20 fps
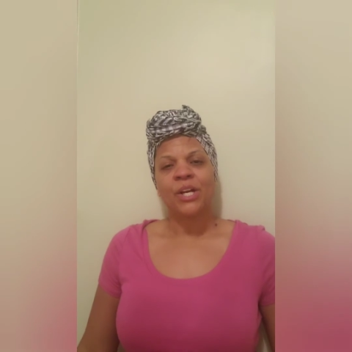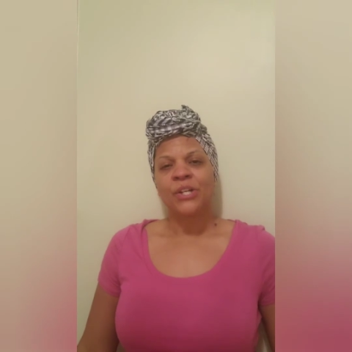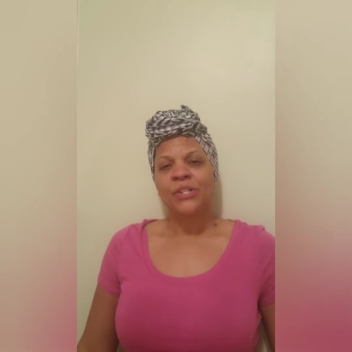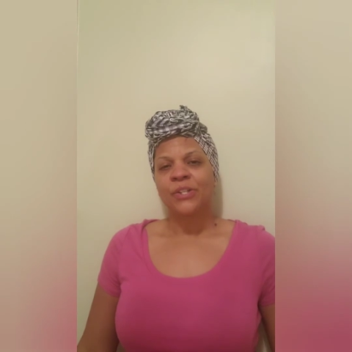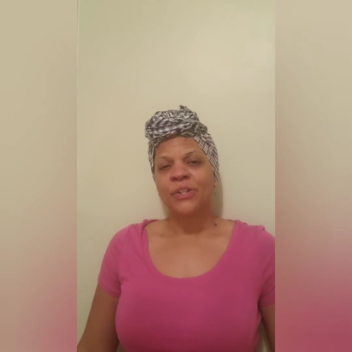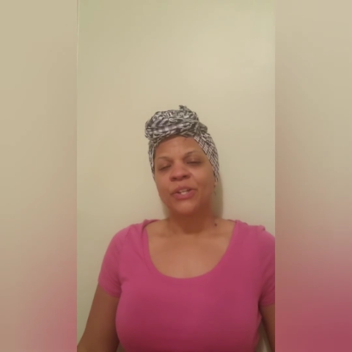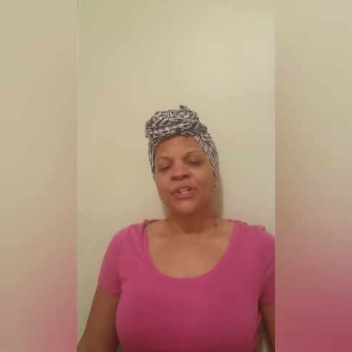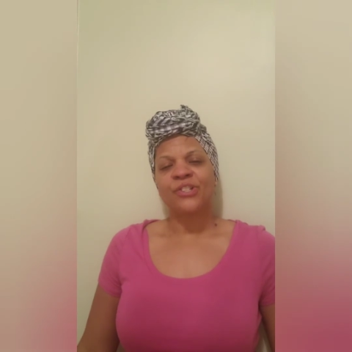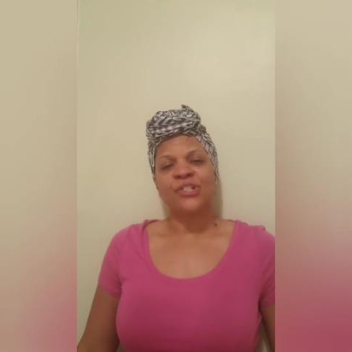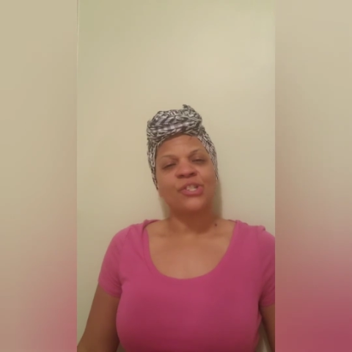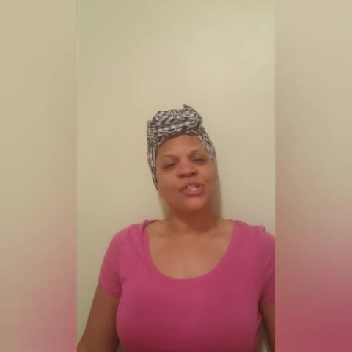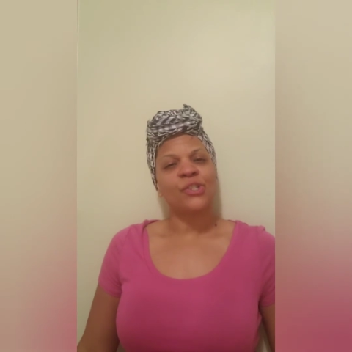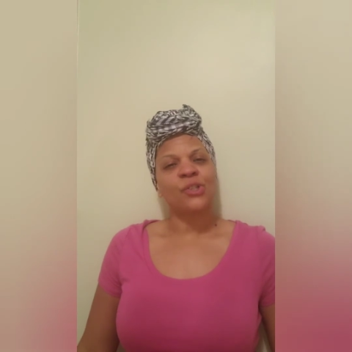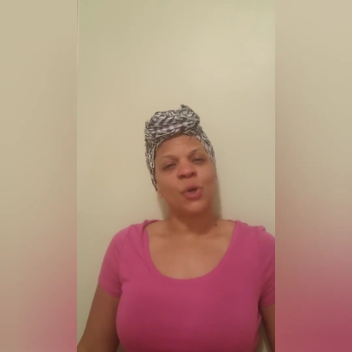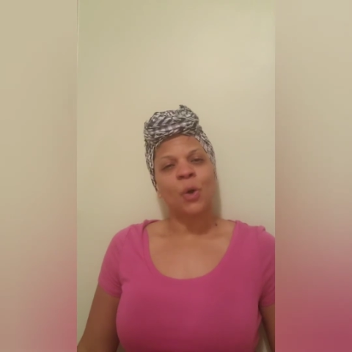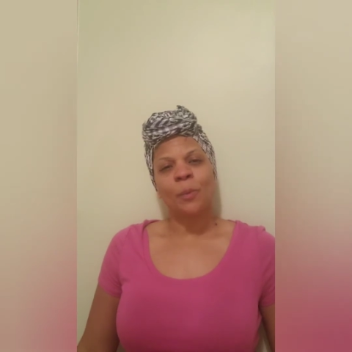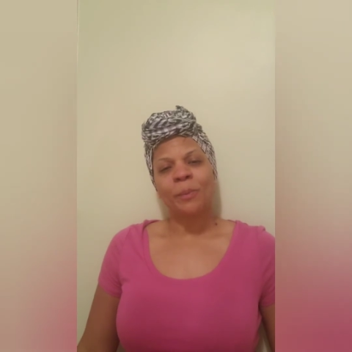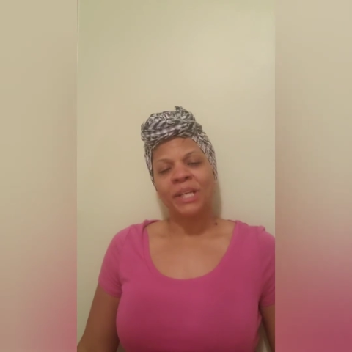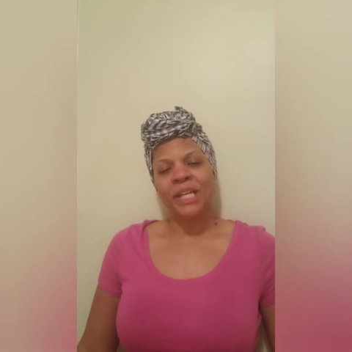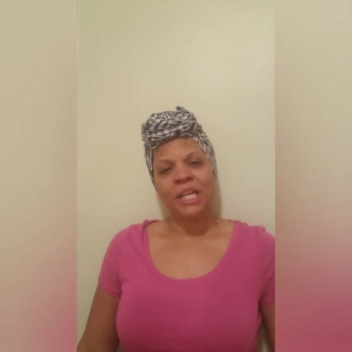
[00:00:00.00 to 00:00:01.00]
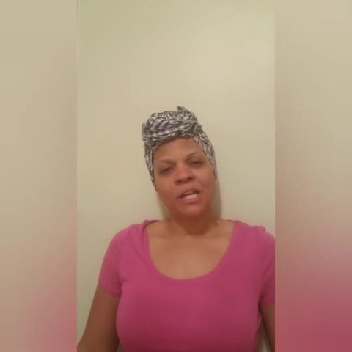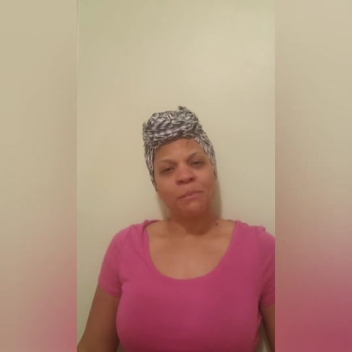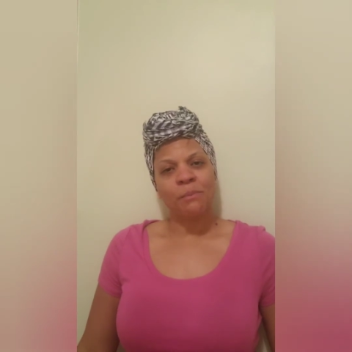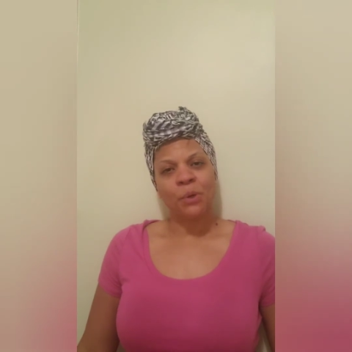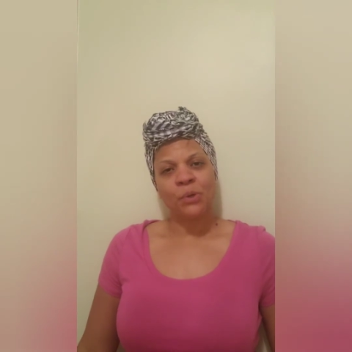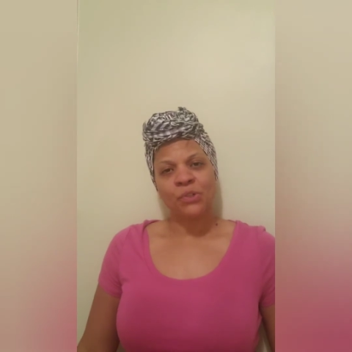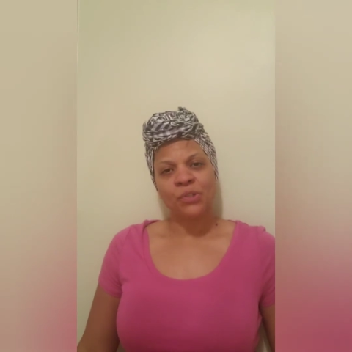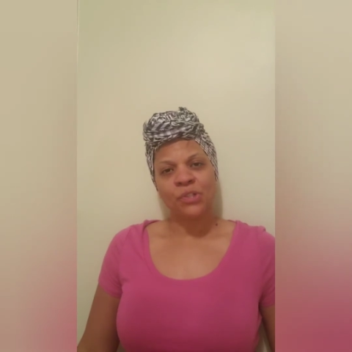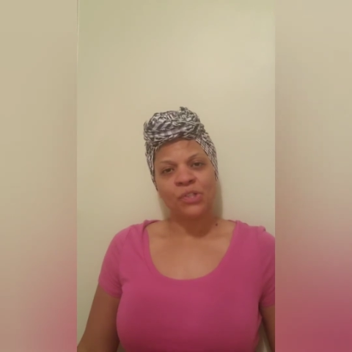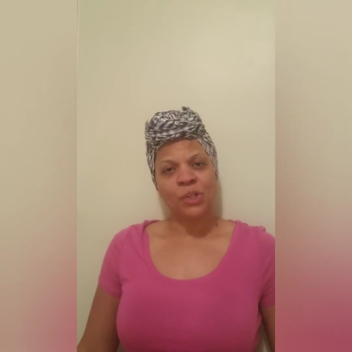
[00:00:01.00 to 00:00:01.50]
So there are just so many
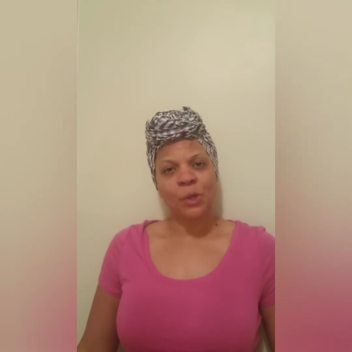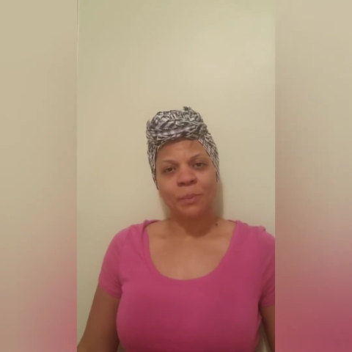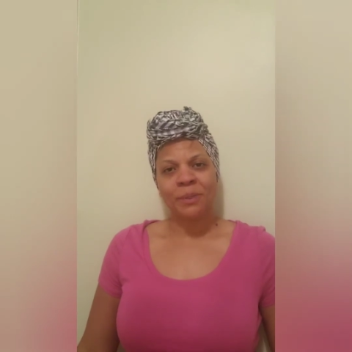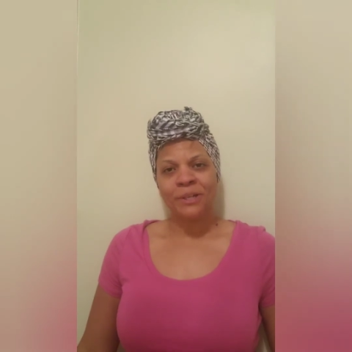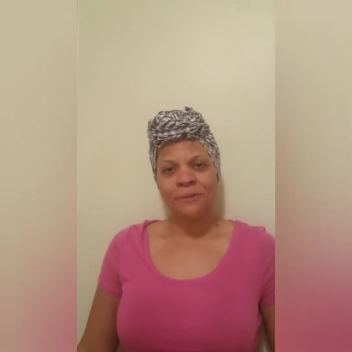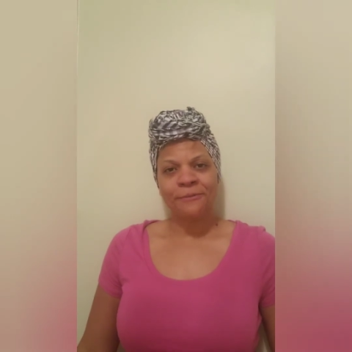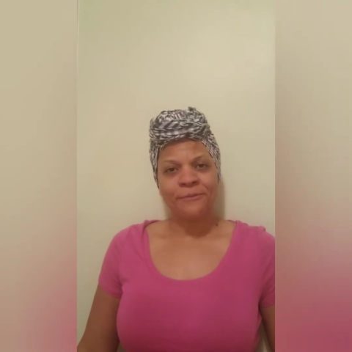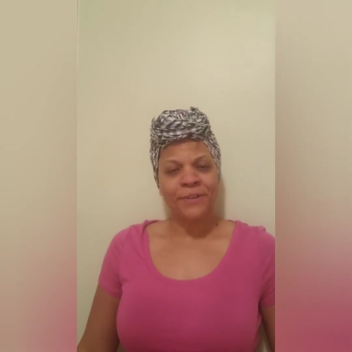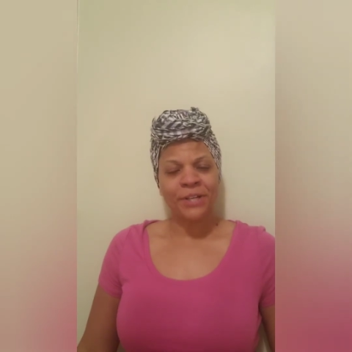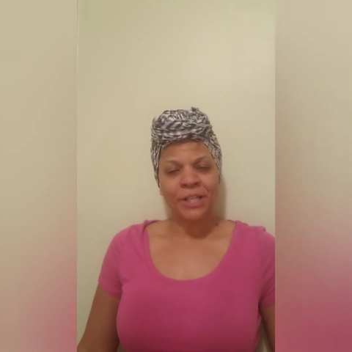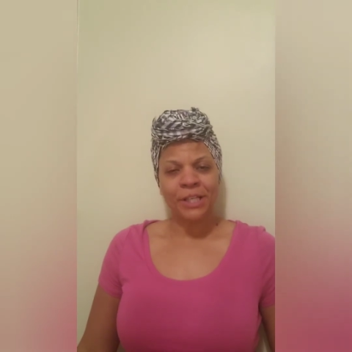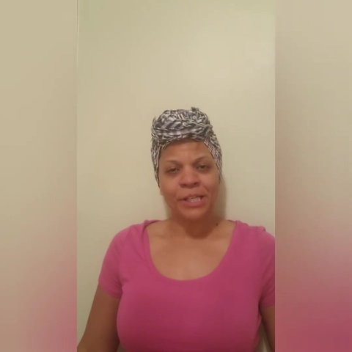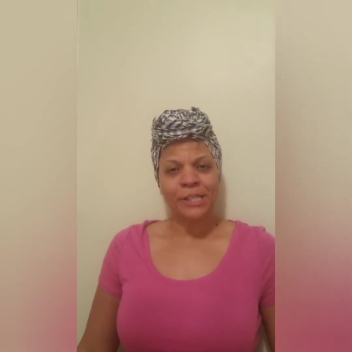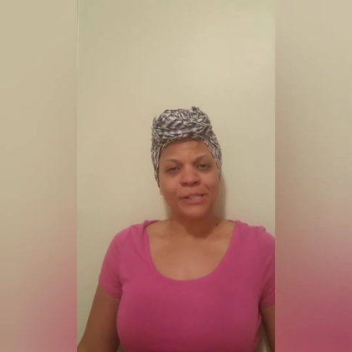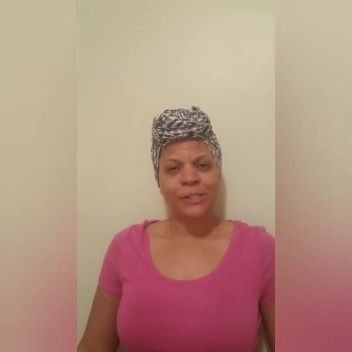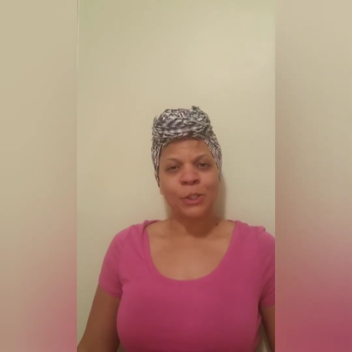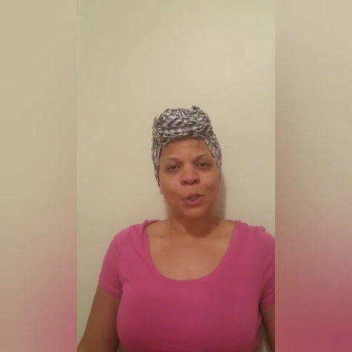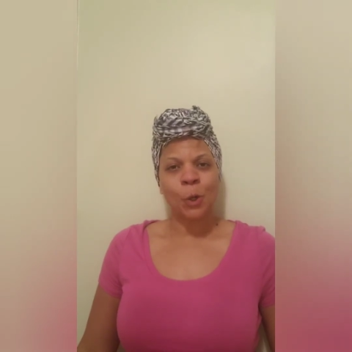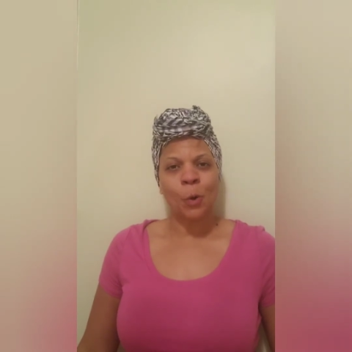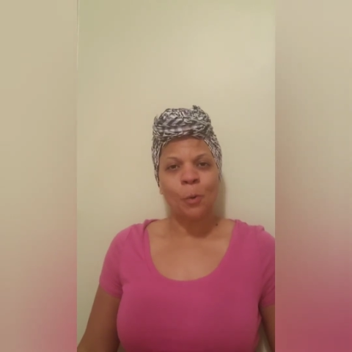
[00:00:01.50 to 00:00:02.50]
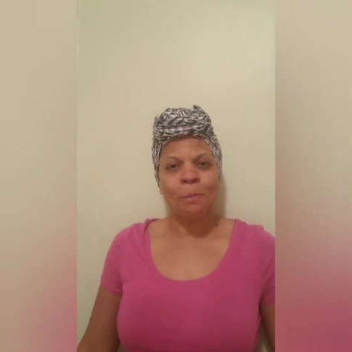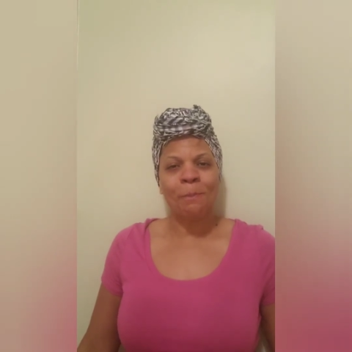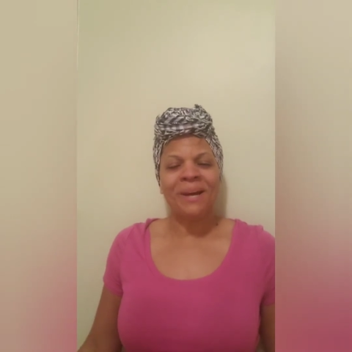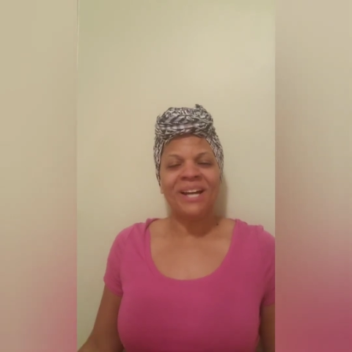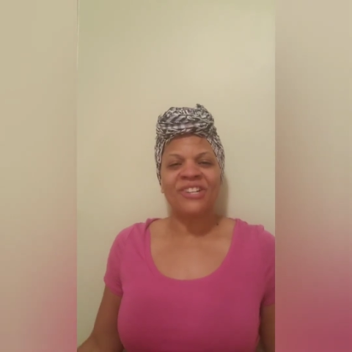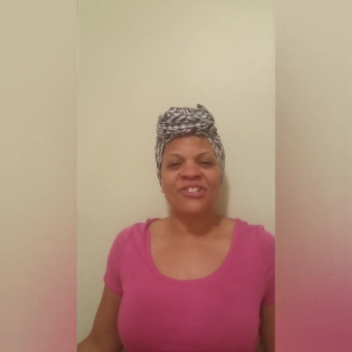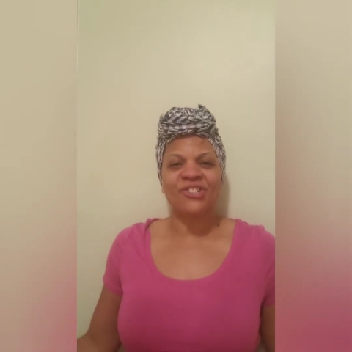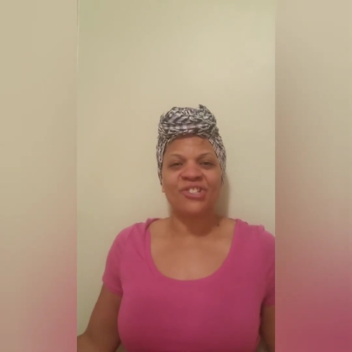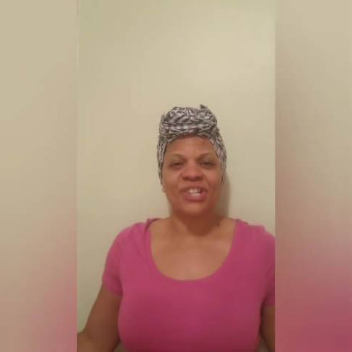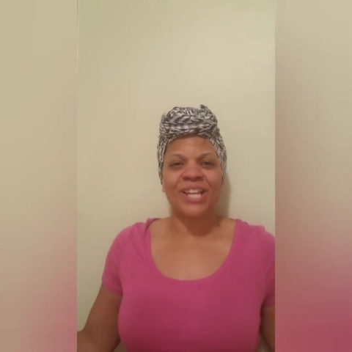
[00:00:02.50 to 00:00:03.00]
emotions, so many feelings, so
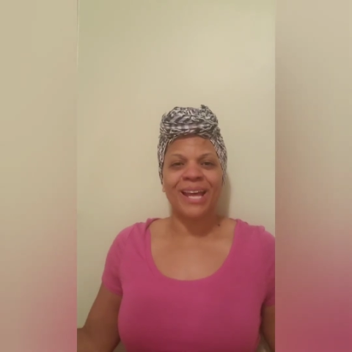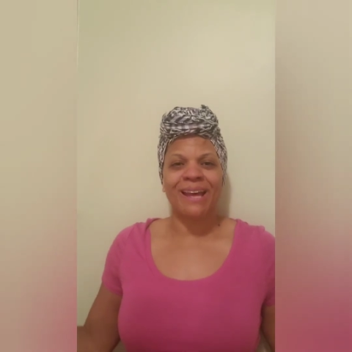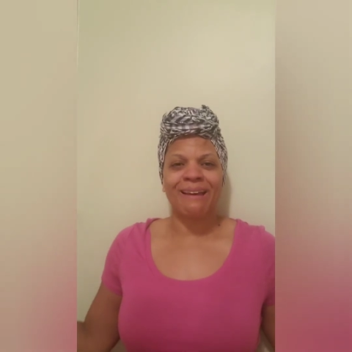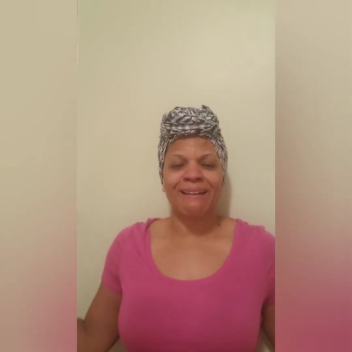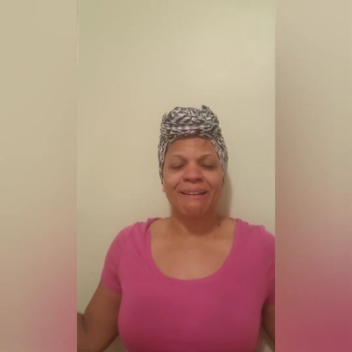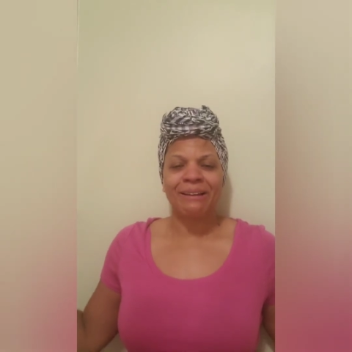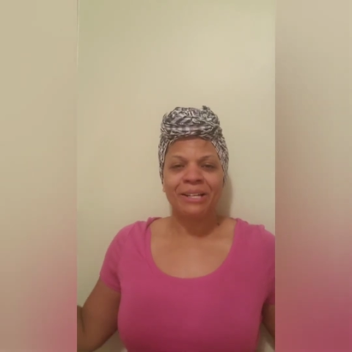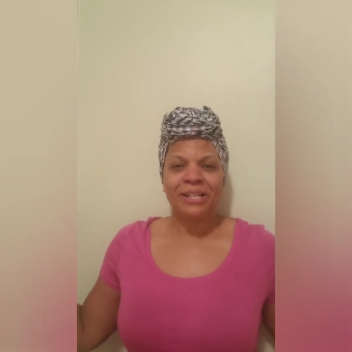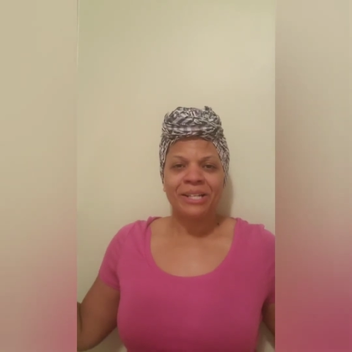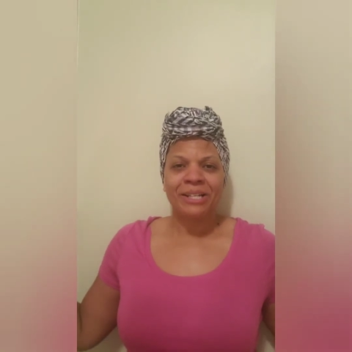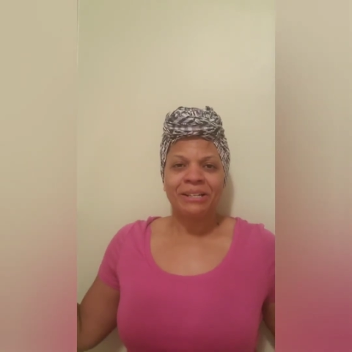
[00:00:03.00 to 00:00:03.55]
much that